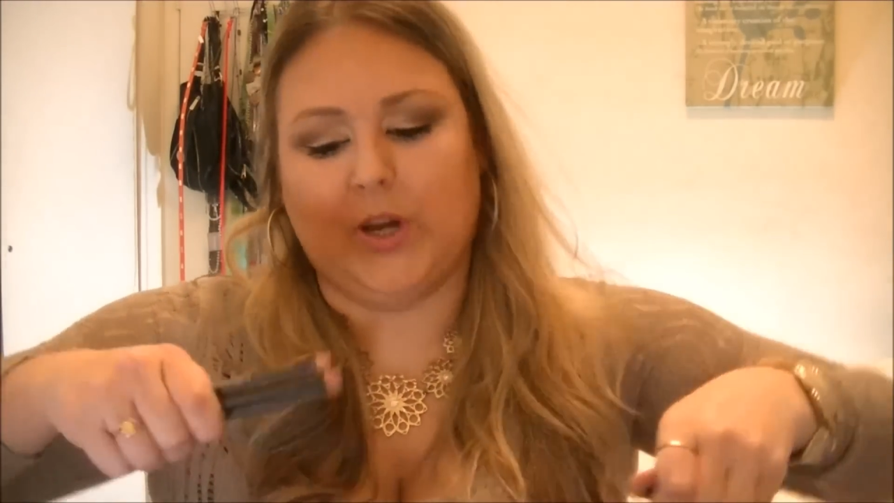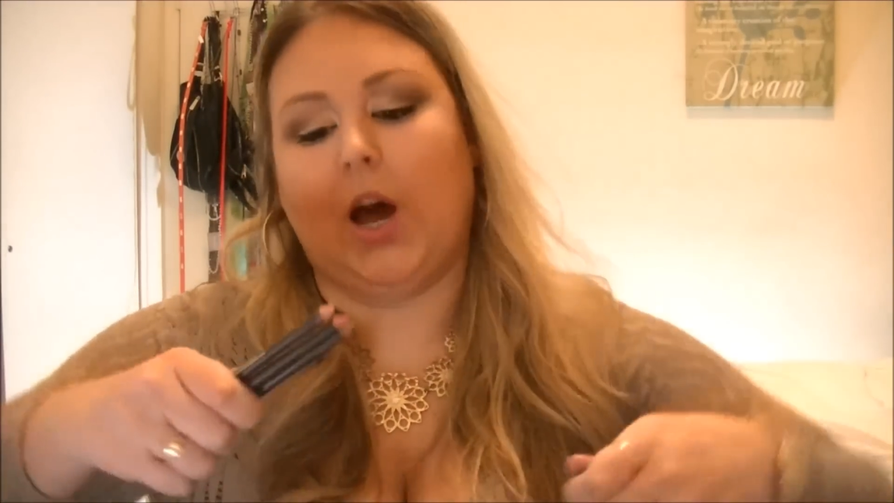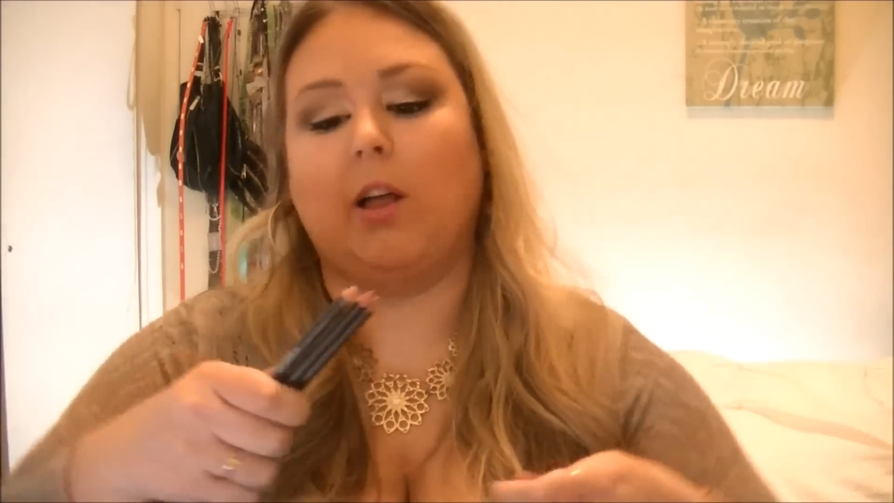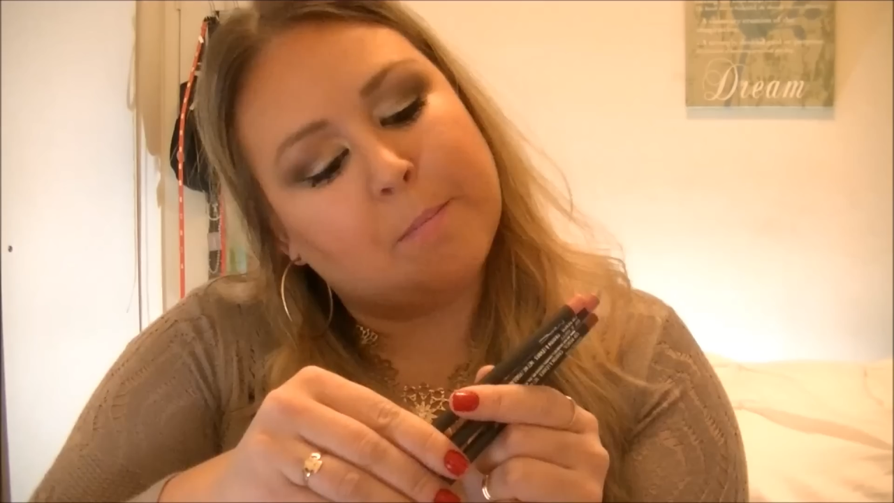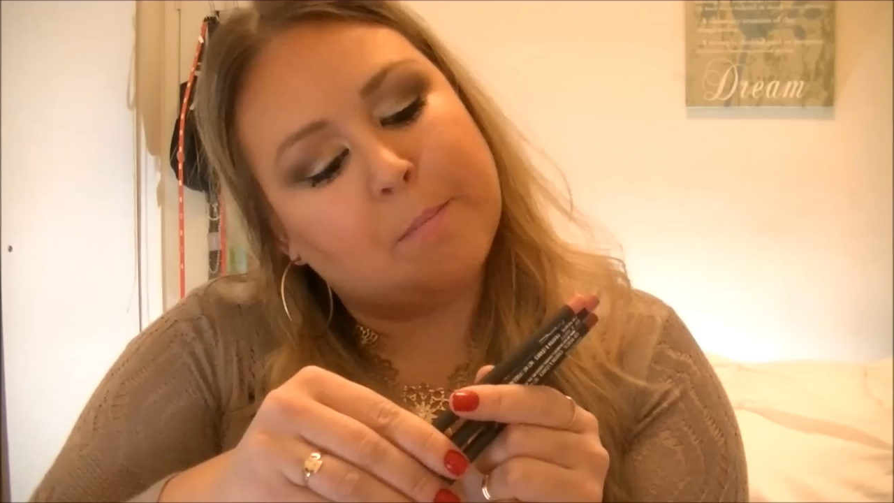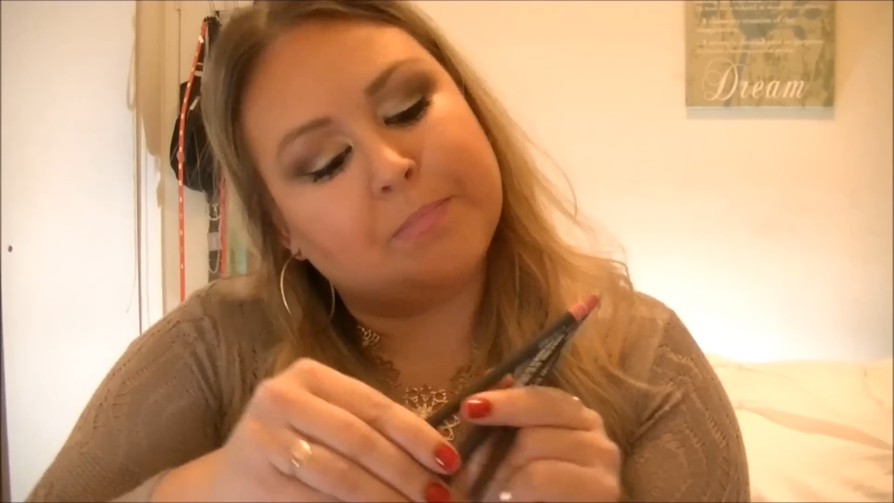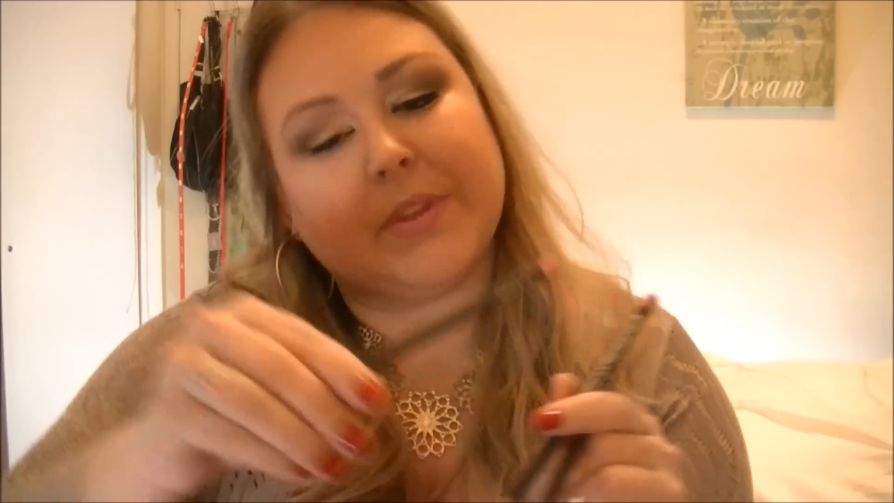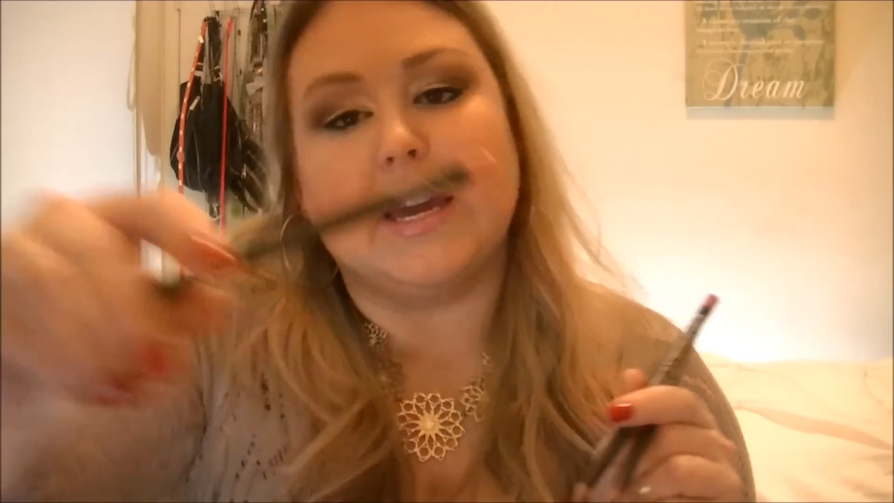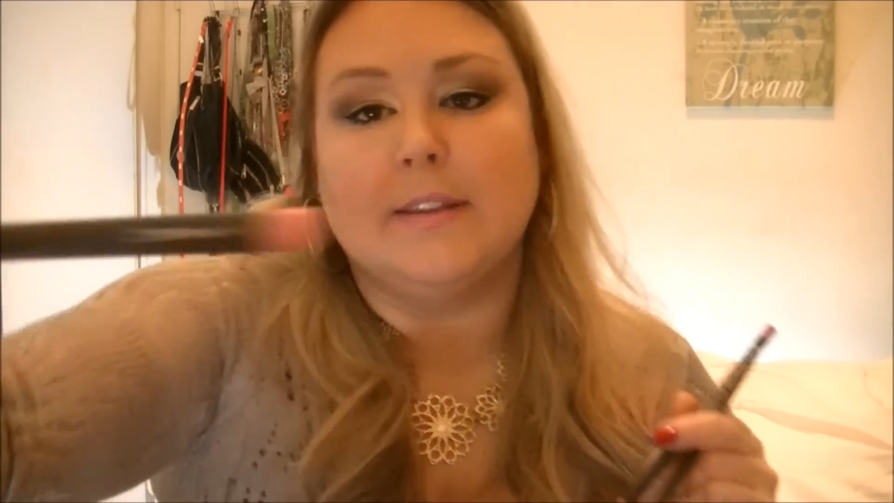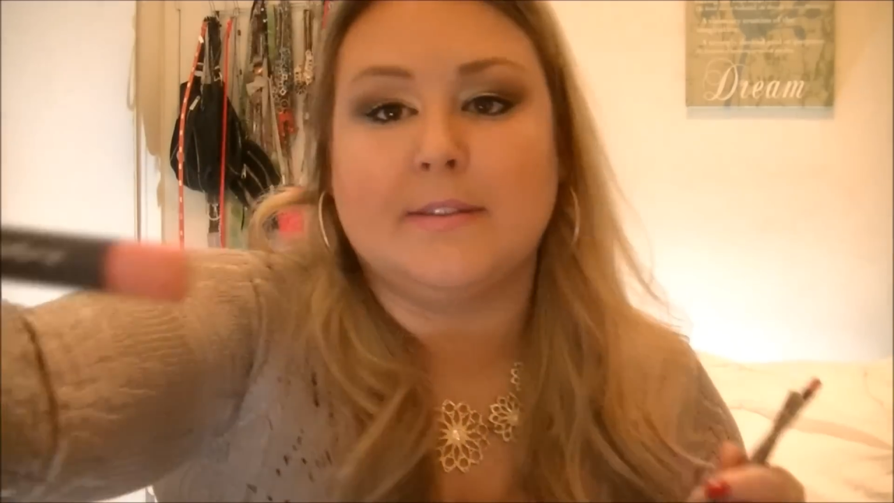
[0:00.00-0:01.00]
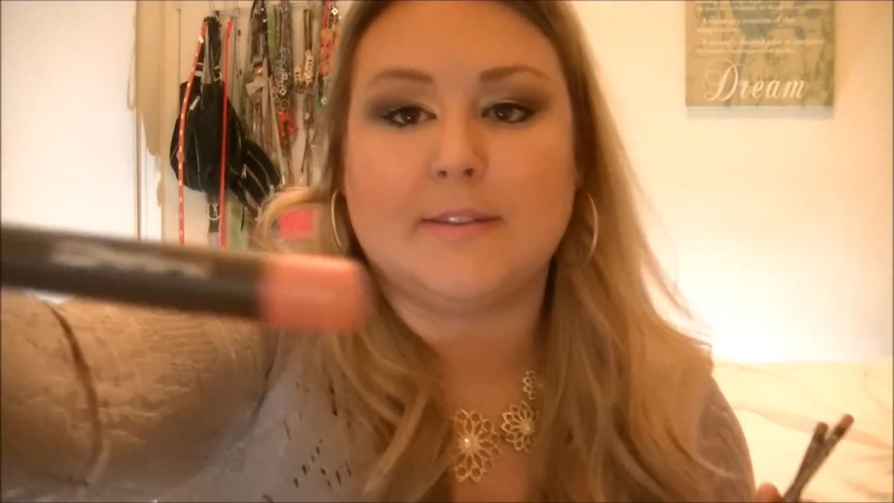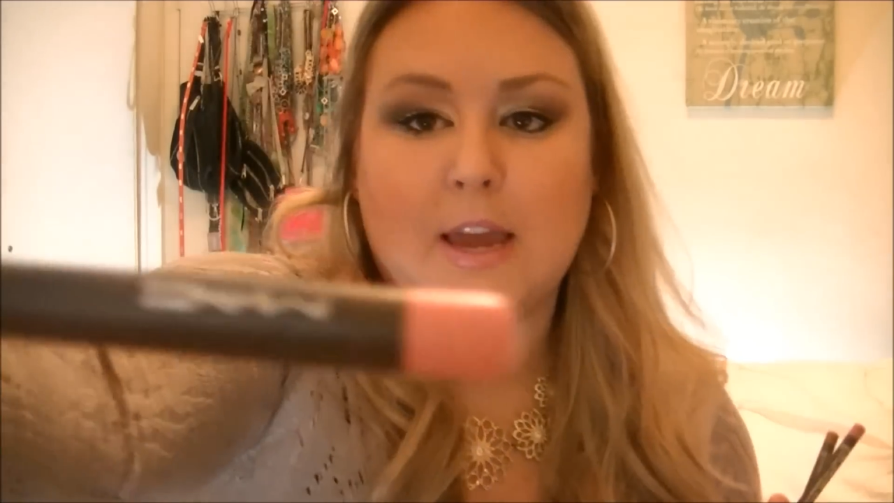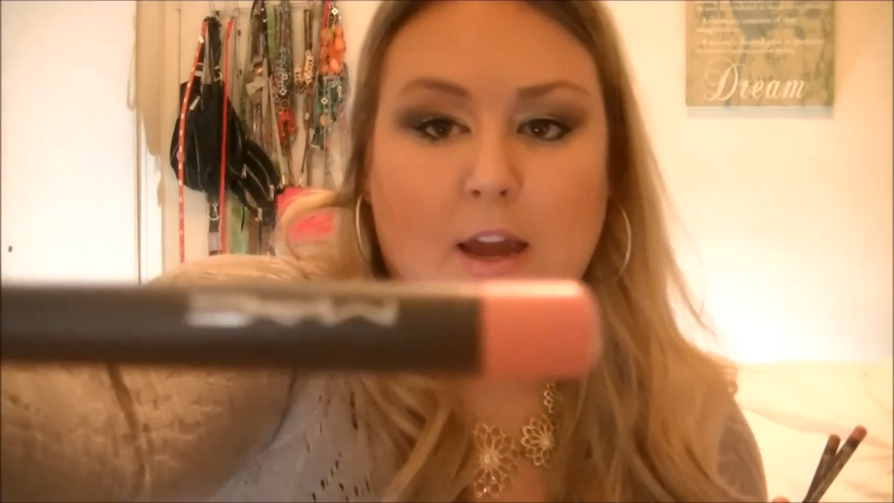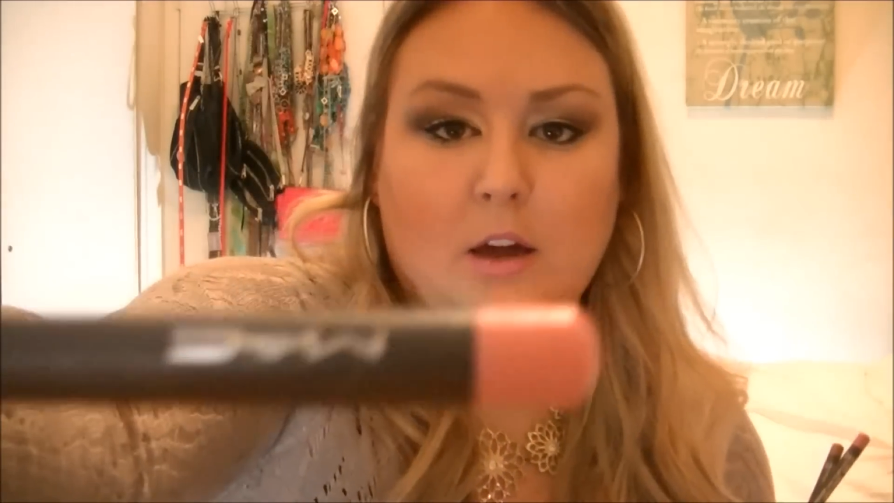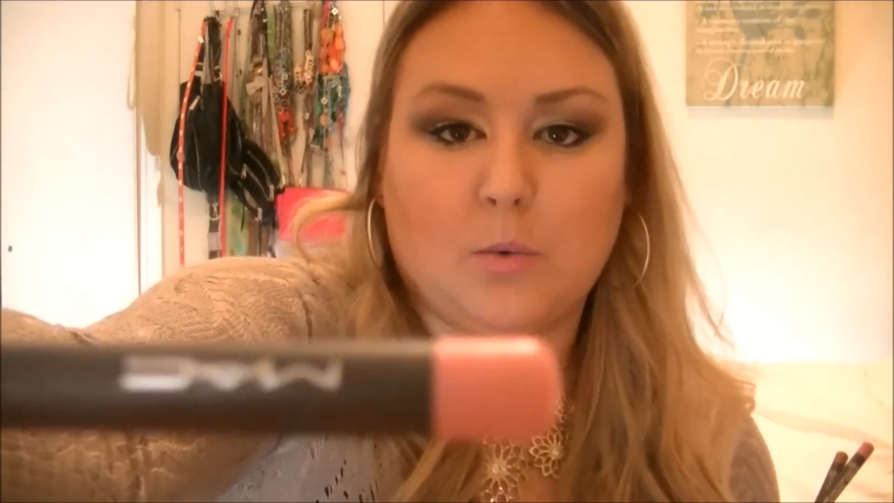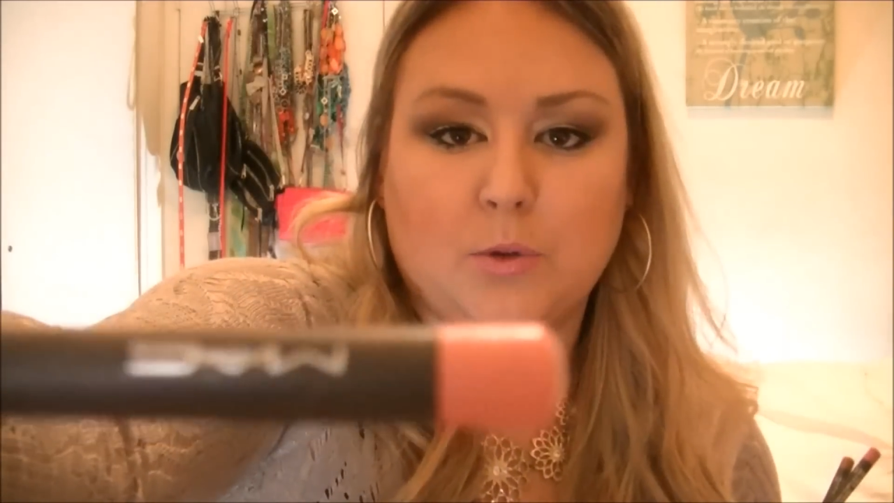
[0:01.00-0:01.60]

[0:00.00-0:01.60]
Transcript: color In Sync,